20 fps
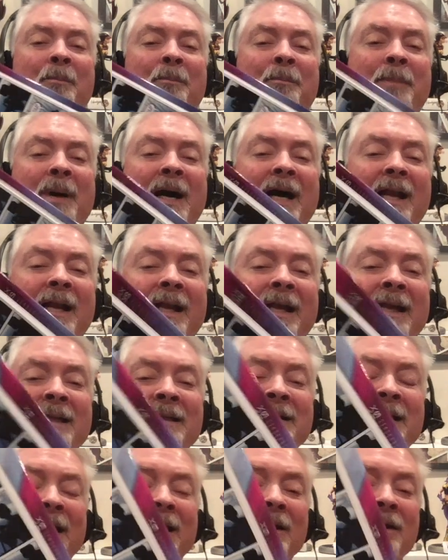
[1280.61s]
but it
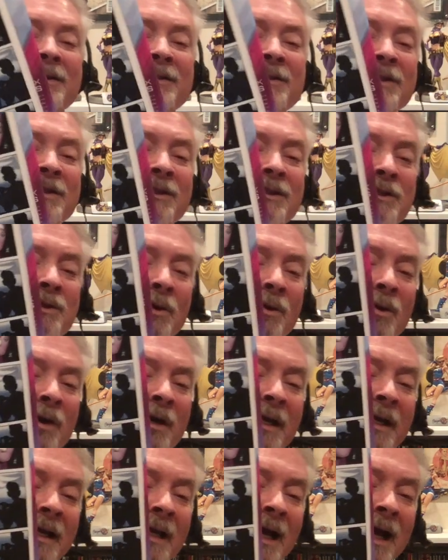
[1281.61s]
tells the
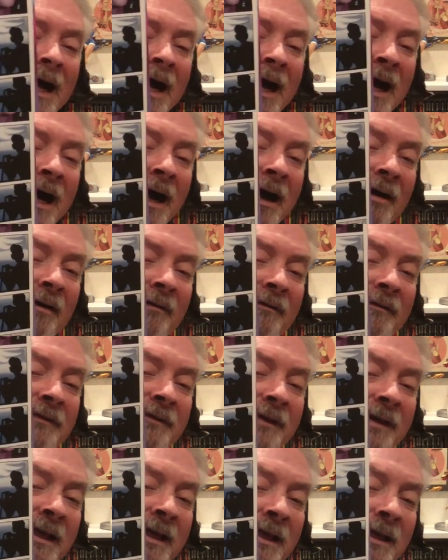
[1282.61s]
story of
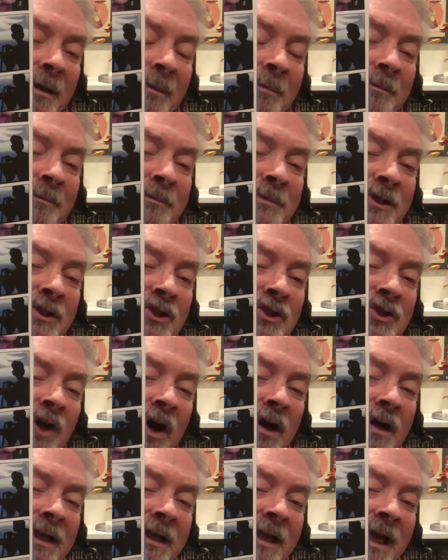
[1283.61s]
him
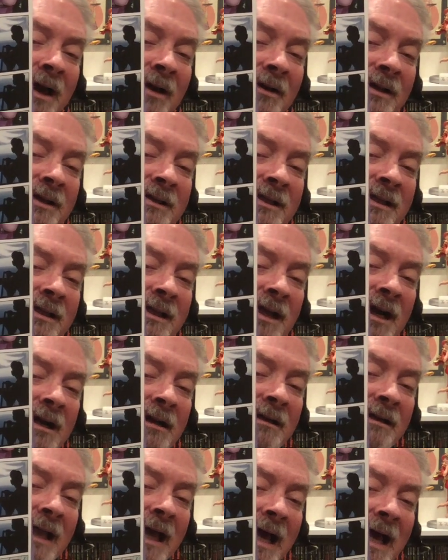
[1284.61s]
starting out as a
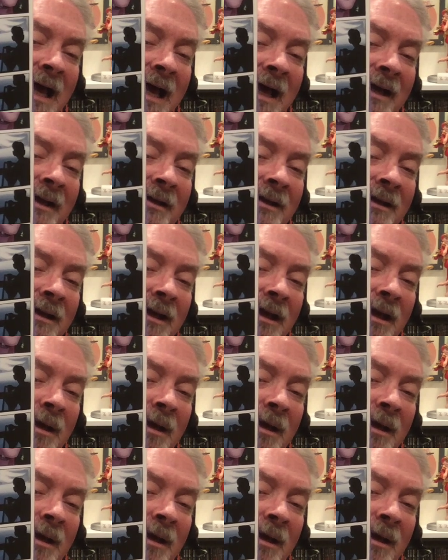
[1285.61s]
young lad,